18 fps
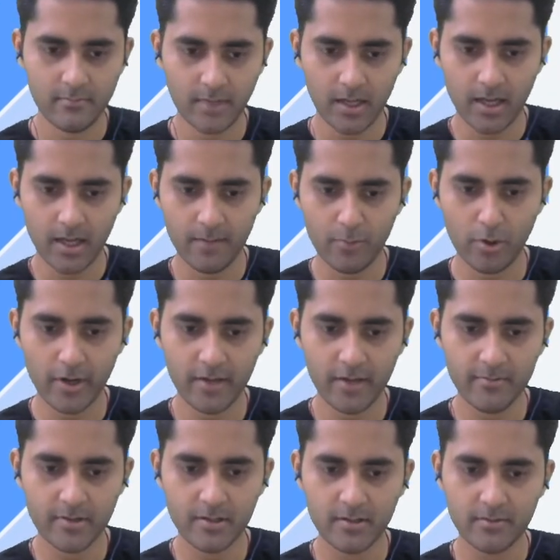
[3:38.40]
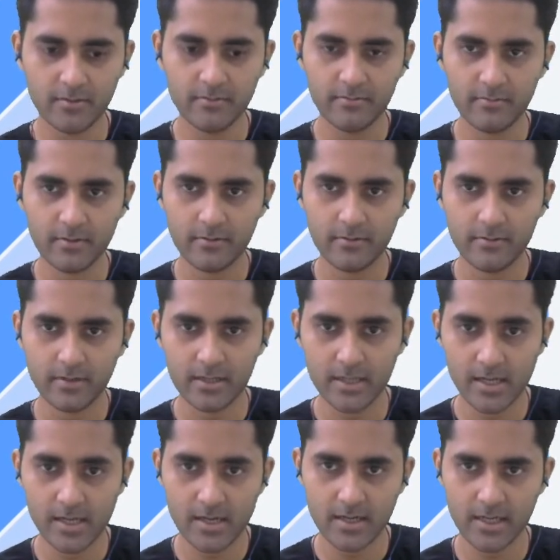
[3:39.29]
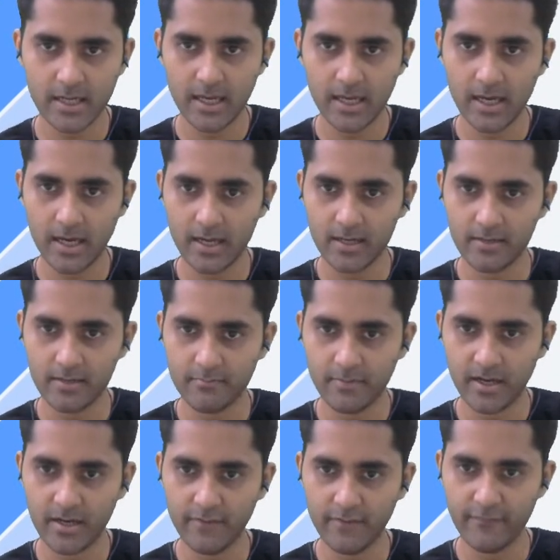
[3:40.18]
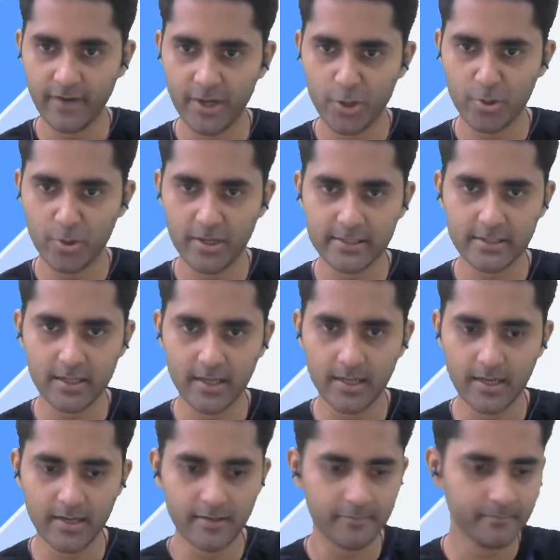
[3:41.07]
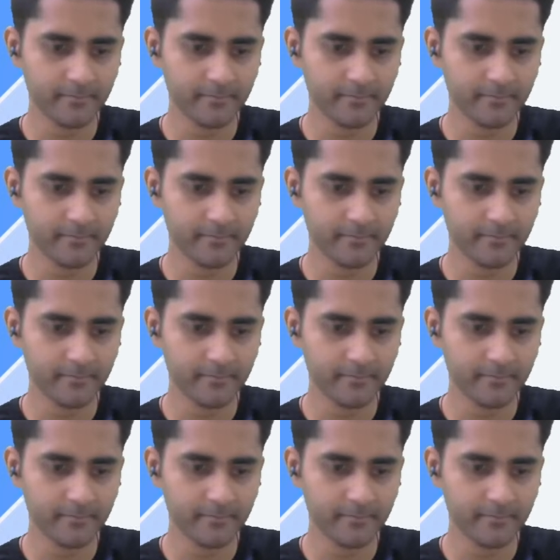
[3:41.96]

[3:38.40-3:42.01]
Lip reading: I'm audible clearly and my video is clear.